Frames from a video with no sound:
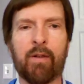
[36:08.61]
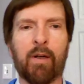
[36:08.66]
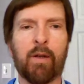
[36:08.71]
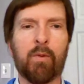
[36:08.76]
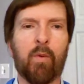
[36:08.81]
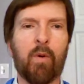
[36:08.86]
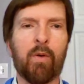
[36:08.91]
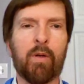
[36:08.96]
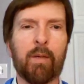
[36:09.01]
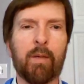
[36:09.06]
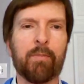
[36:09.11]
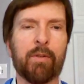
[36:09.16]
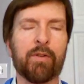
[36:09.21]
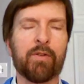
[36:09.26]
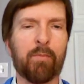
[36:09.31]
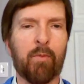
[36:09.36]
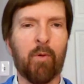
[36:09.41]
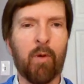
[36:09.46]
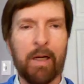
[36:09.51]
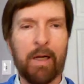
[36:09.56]
I woke up
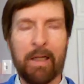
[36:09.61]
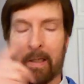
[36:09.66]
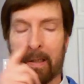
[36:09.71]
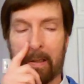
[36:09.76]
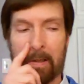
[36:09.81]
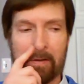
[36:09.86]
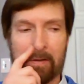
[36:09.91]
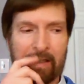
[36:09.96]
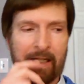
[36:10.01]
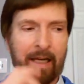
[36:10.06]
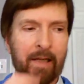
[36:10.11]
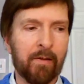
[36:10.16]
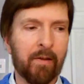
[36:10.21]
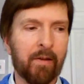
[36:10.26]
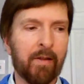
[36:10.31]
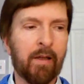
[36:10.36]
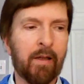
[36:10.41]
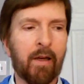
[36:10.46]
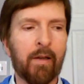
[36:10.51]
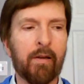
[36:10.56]
this morning and this, that, or
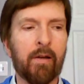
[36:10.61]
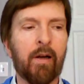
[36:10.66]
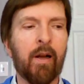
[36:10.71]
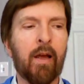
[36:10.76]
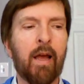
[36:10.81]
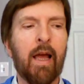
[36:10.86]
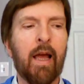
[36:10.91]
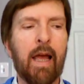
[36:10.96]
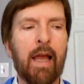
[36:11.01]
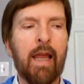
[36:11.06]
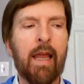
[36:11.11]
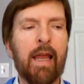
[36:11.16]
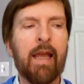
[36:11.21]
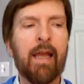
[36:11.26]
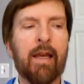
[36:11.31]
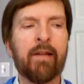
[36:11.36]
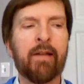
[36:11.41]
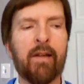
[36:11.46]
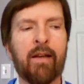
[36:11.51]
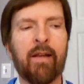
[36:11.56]
the other.
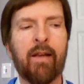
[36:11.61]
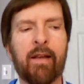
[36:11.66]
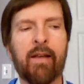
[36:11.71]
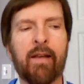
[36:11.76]
And,